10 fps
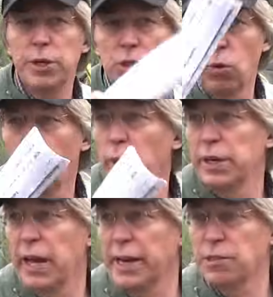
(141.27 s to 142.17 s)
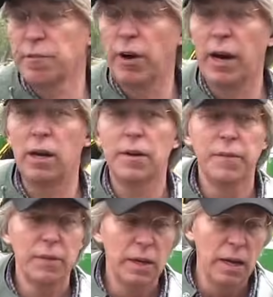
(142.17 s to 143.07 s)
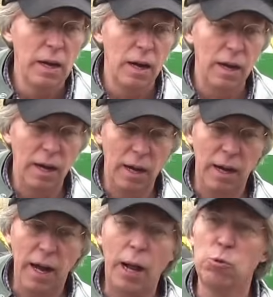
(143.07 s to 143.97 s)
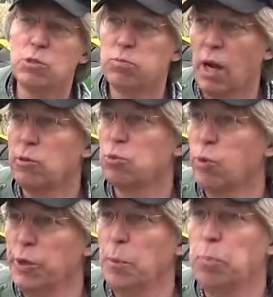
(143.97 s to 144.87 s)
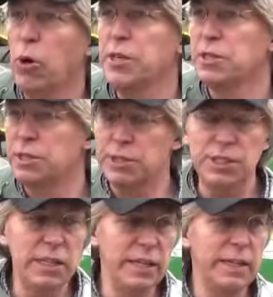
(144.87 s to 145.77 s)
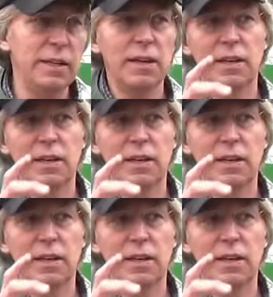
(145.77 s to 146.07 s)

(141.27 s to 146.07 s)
retort, one gasifier. Uh, I was I was real impressed to see